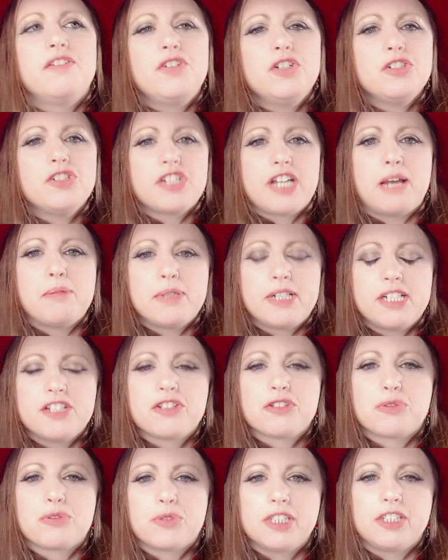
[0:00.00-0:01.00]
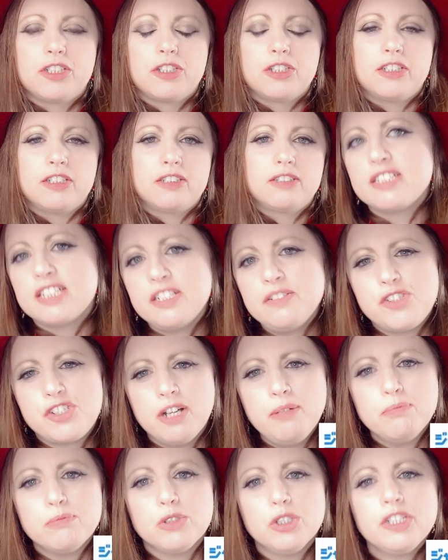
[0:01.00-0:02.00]
your Japanese is really good, give
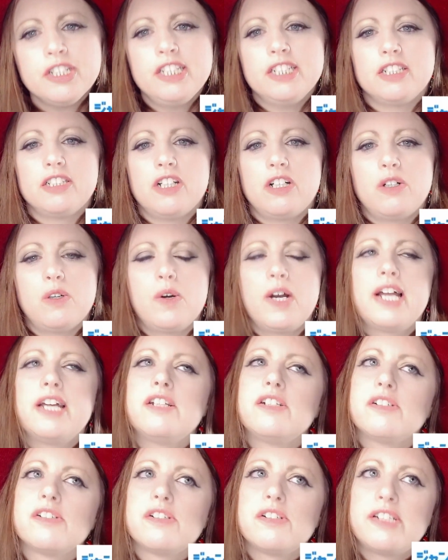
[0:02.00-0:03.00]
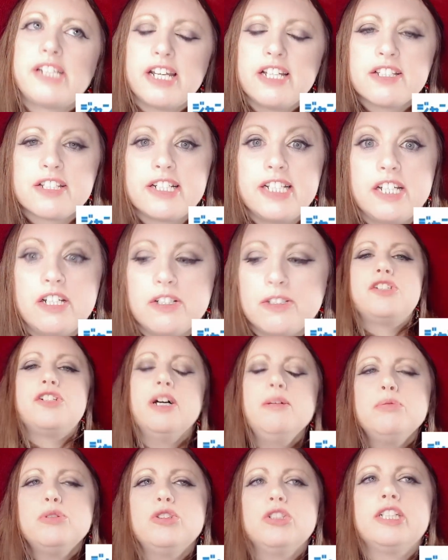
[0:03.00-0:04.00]
Jump Rookie a go and Days Neo.
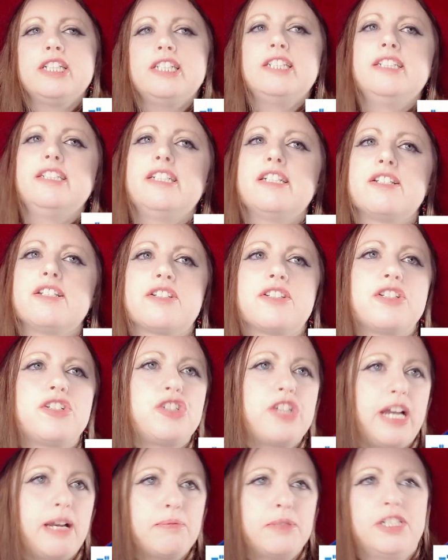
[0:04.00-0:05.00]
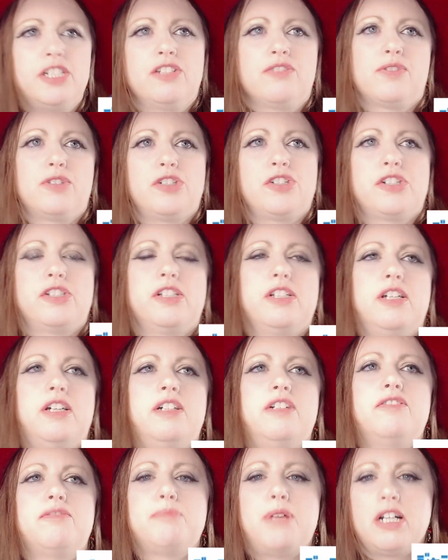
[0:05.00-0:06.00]
Jump Rookie is the Japanese version
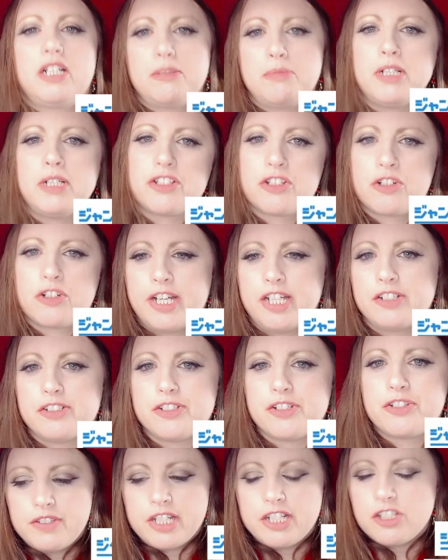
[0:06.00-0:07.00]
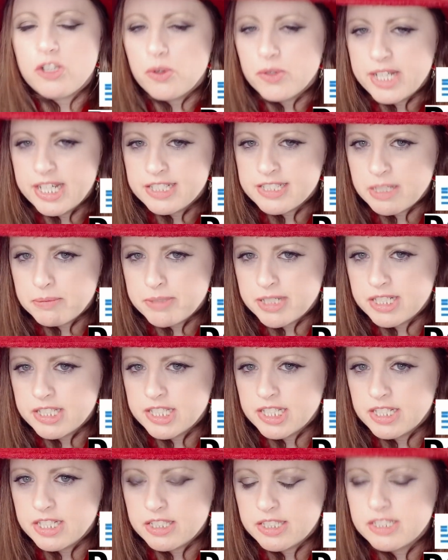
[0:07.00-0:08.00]
of Manga Plus creators. They don't accept
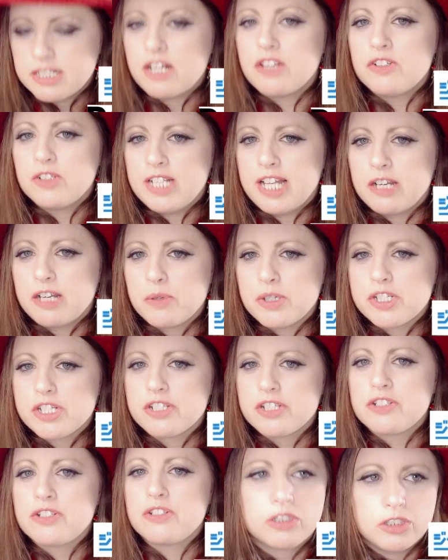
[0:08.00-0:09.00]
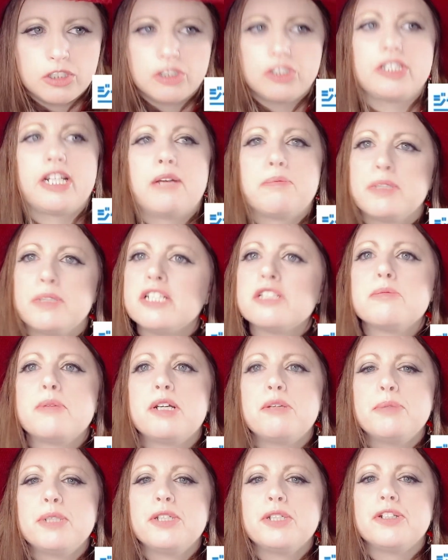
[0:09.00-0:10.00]
anything in other languages, so your Japanese
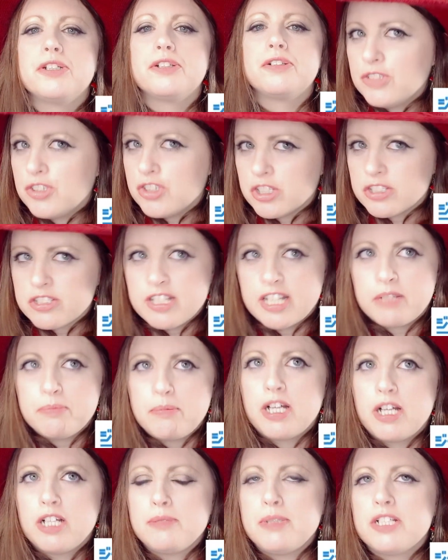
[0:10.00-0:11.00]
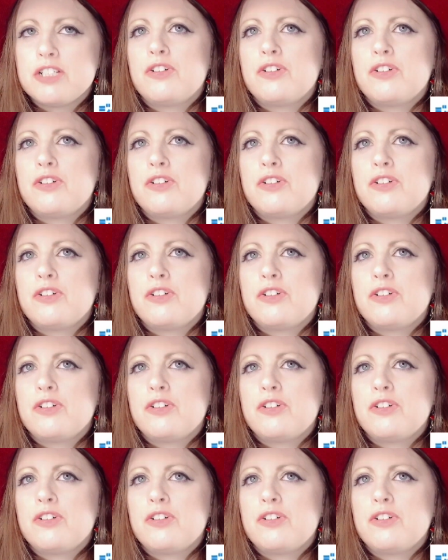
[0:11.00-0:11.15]
better be good. Just like Manga Plus